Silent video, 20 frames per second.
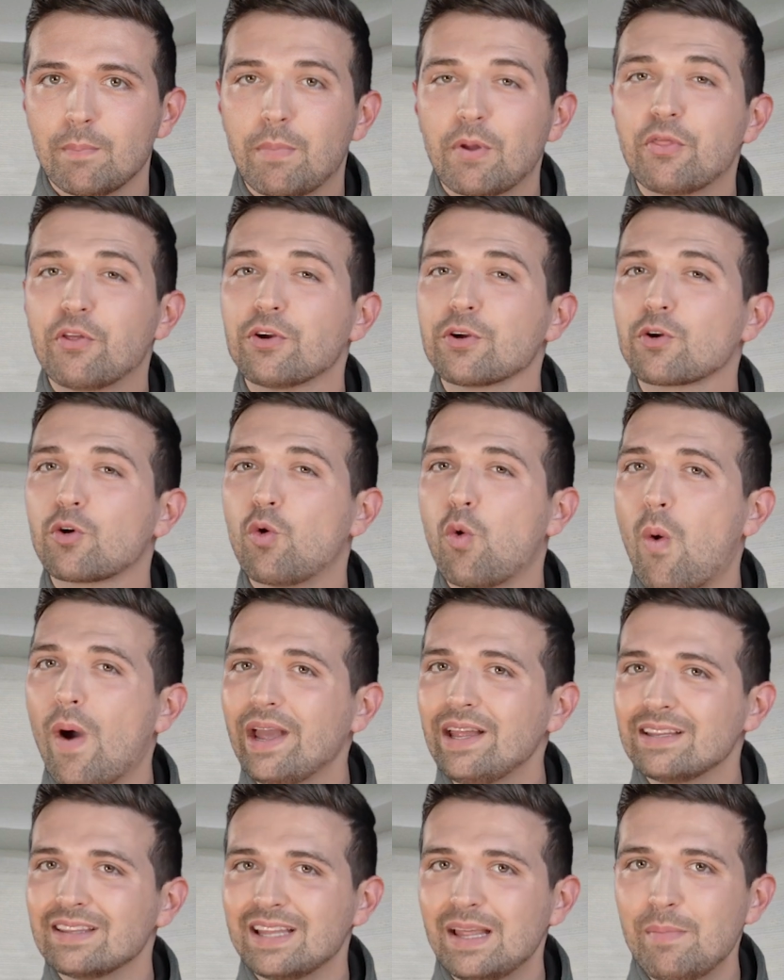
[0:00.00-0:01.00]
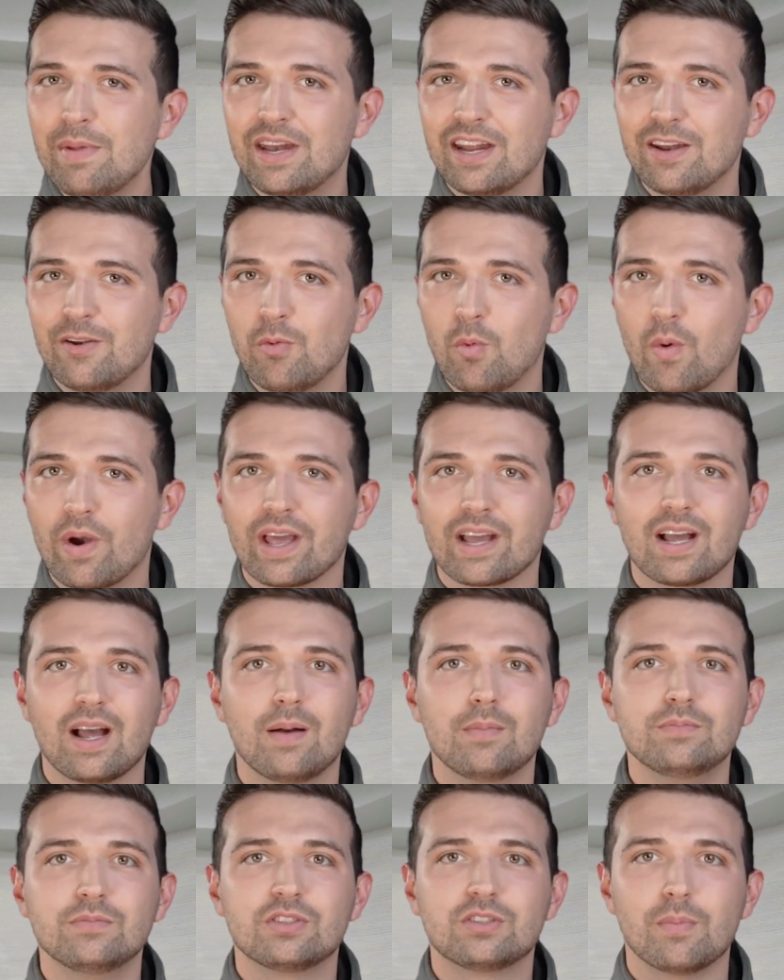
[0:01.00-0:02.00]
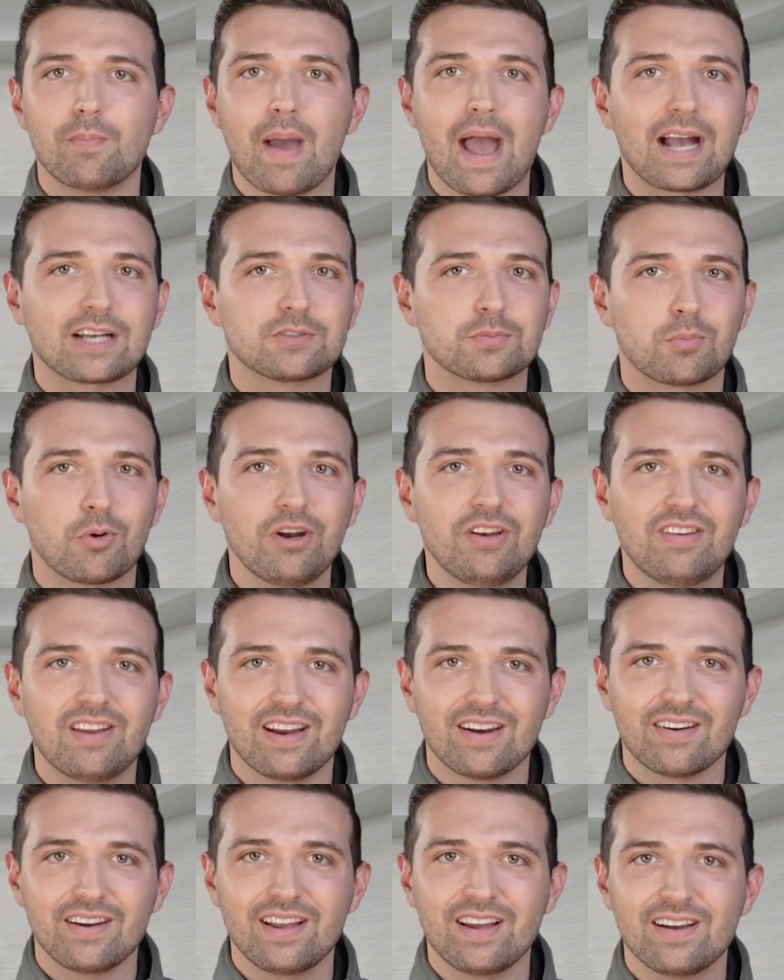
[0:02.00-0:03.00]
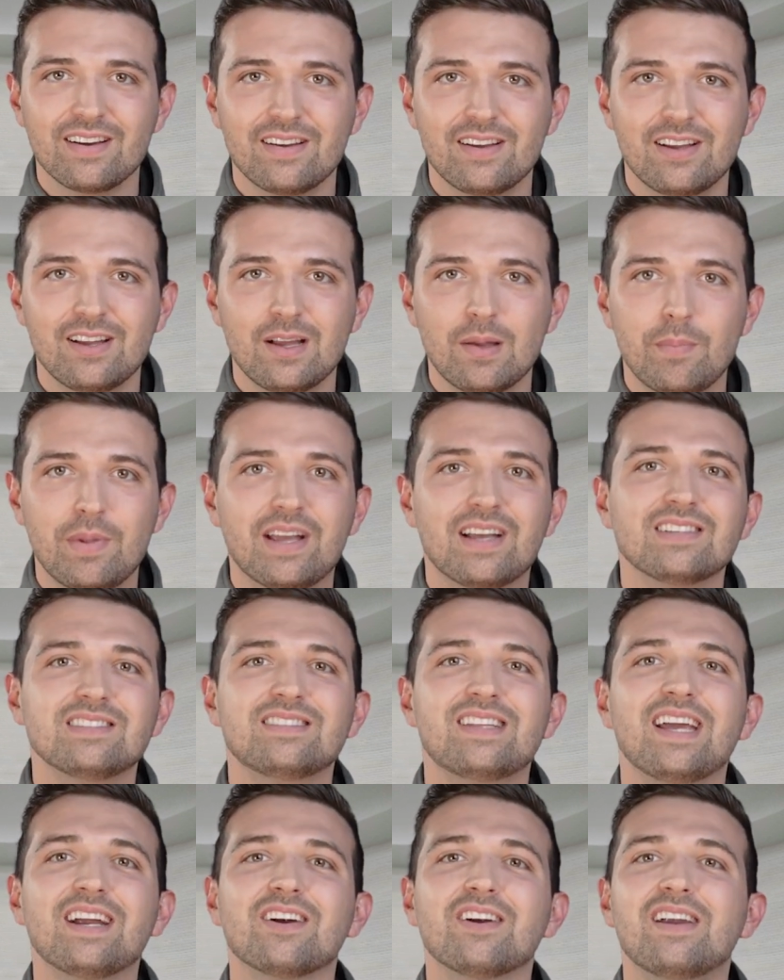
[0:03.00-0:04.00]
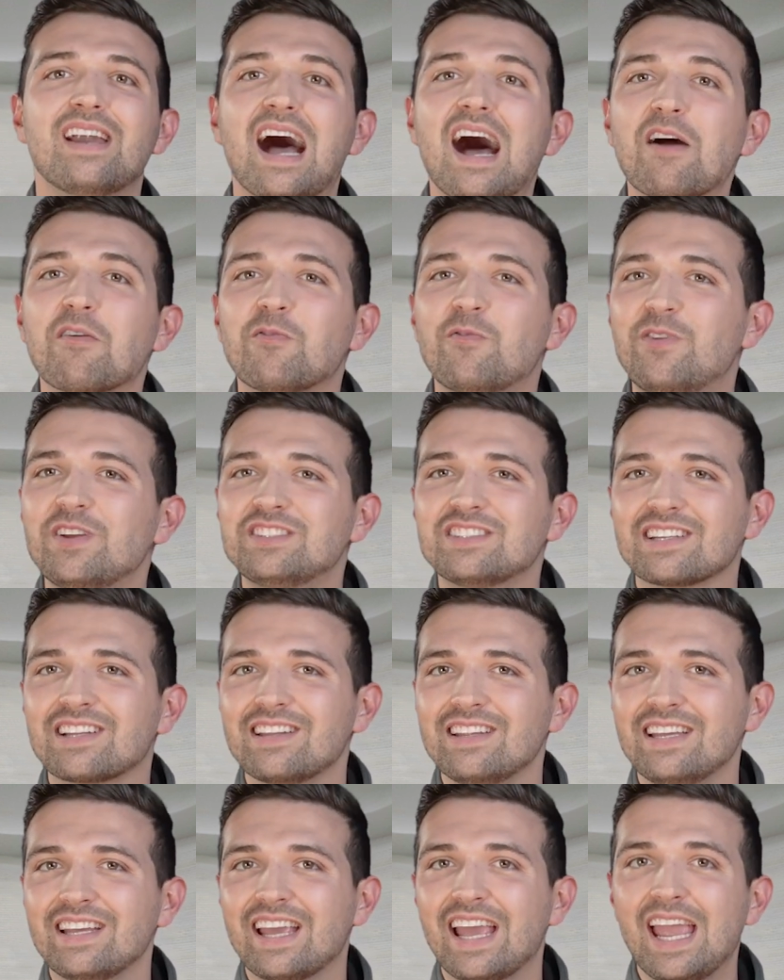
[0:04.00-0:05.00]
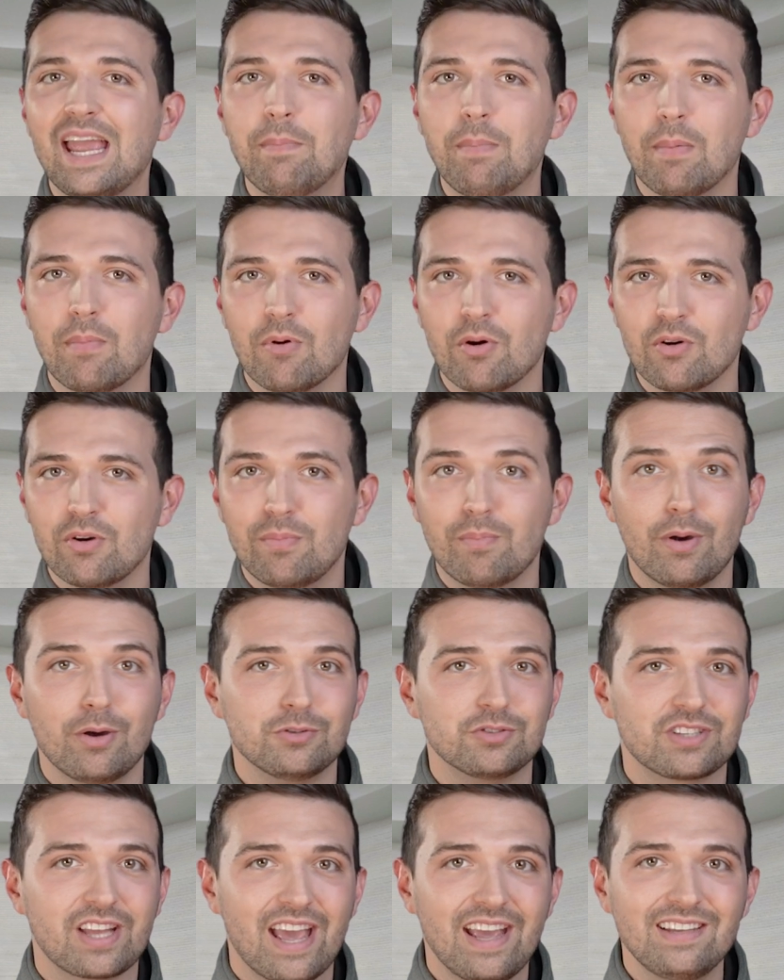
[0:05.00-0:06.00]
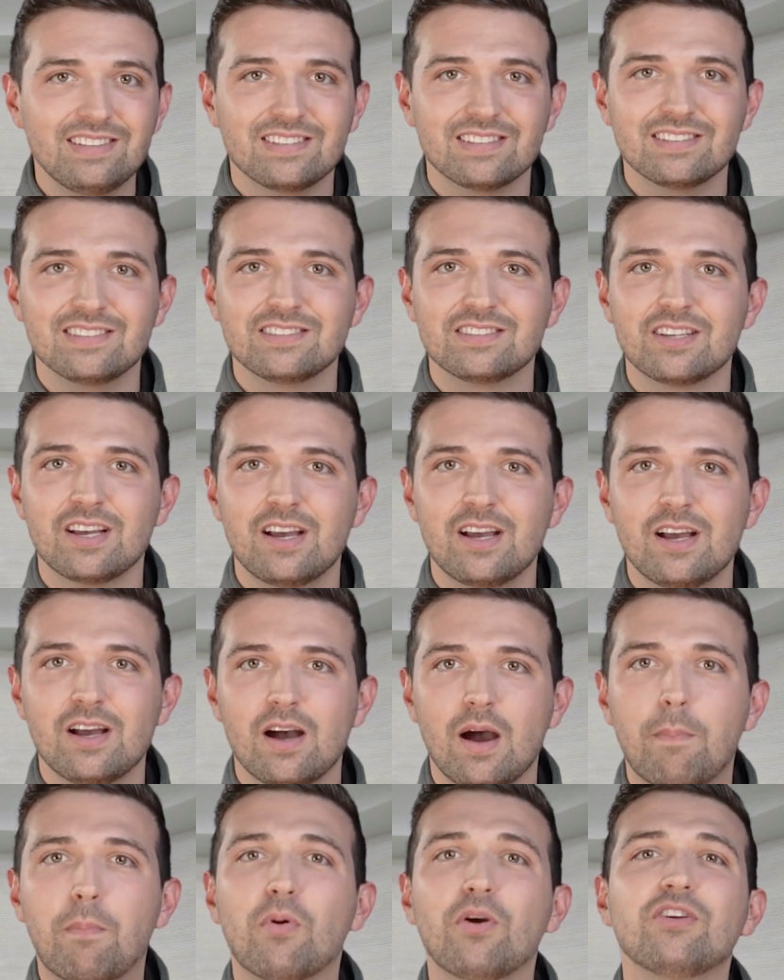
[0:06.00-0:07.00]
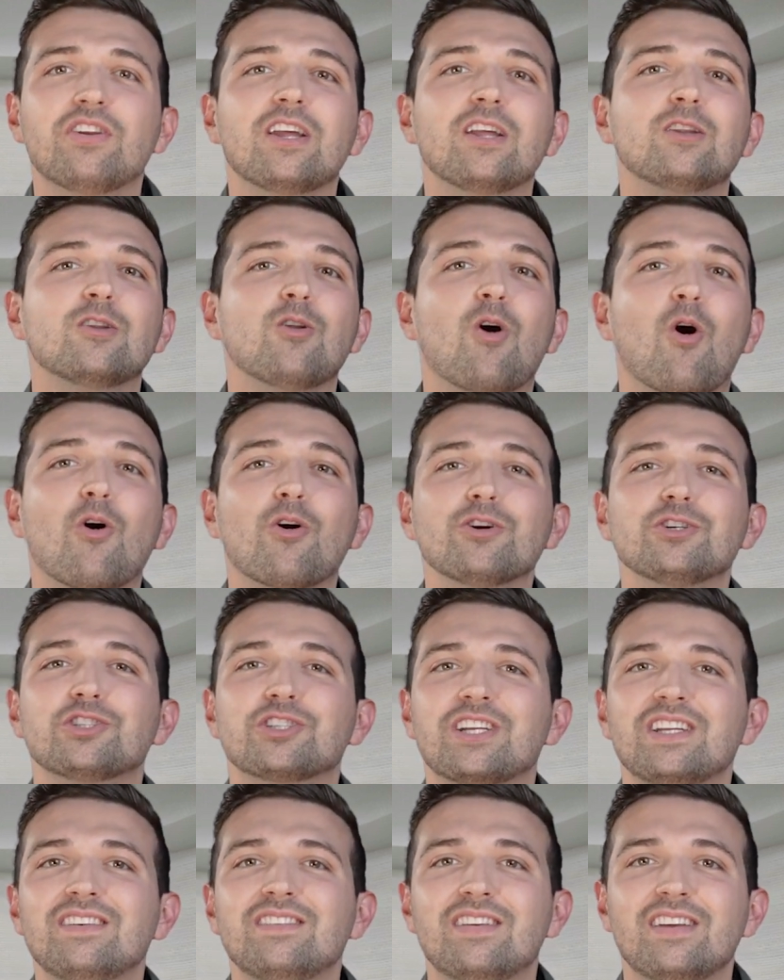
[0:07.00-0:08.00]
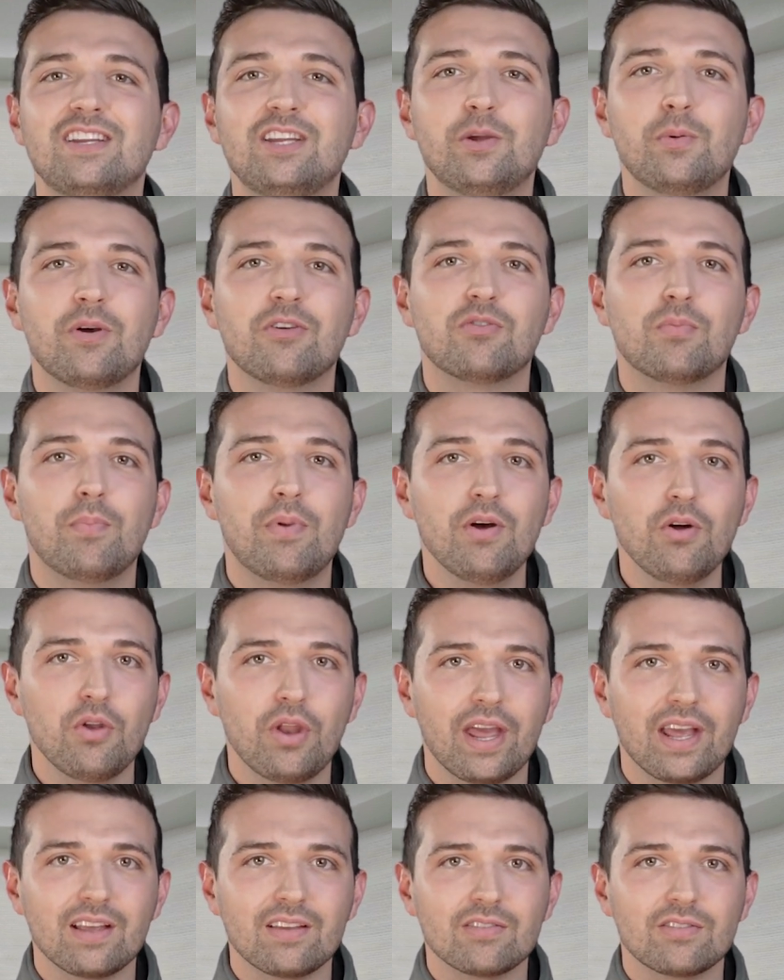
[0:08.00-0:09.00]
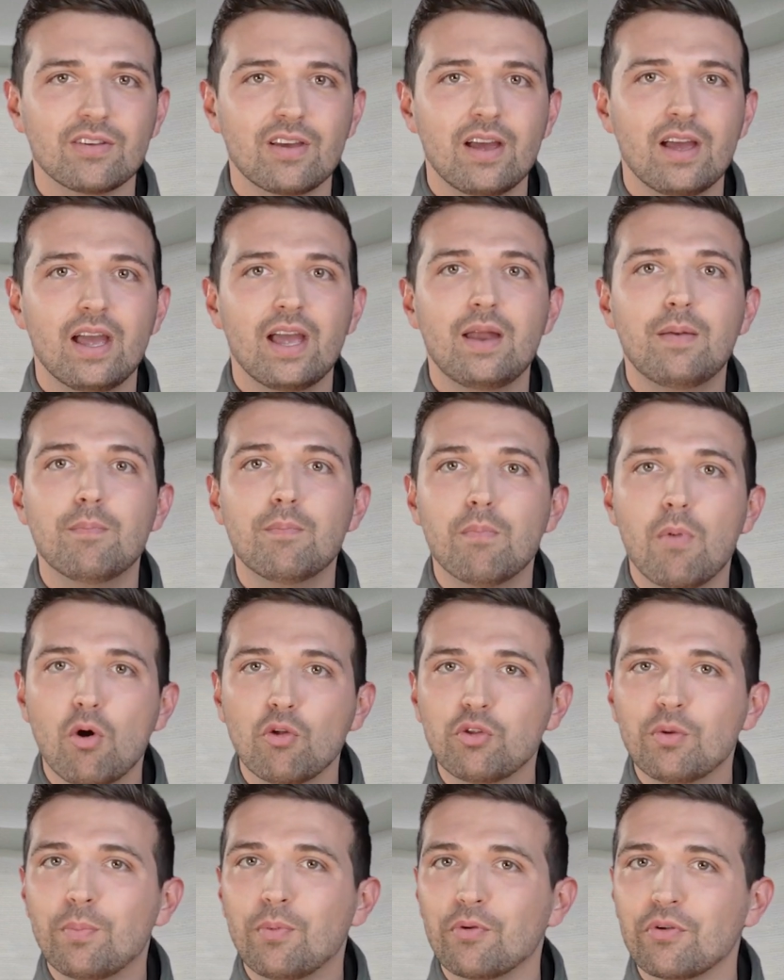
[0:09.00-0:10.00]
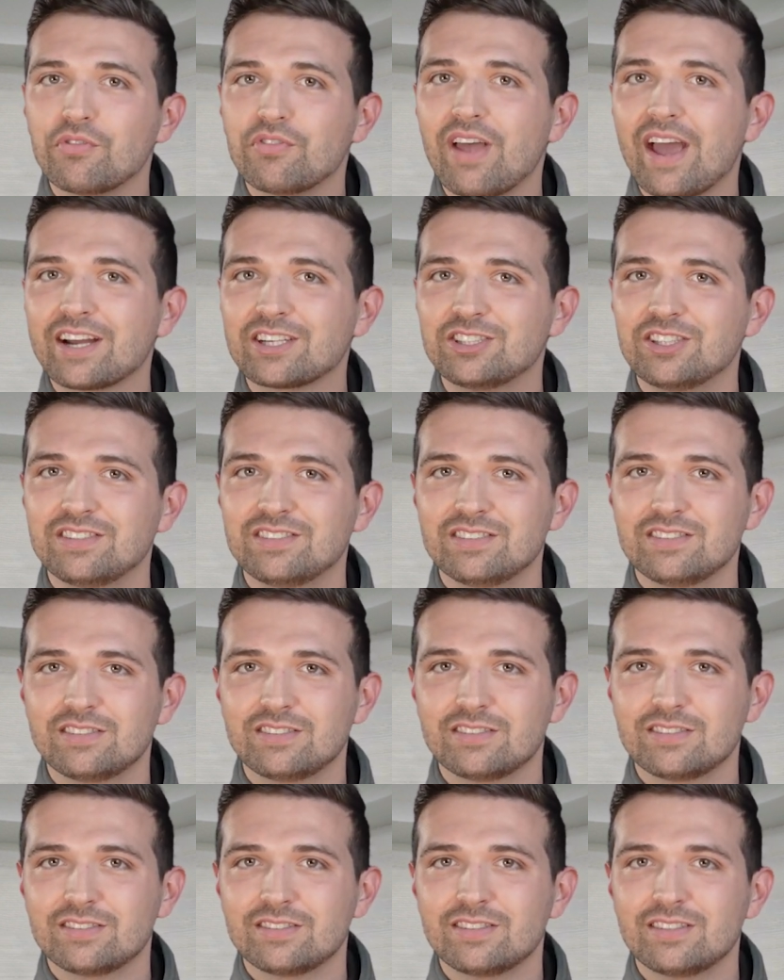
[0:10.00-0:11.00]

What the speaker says: but they're quite limited when it comes to max print area because they are not physically capable in most cases of printing large continuous buildings in multiple sections.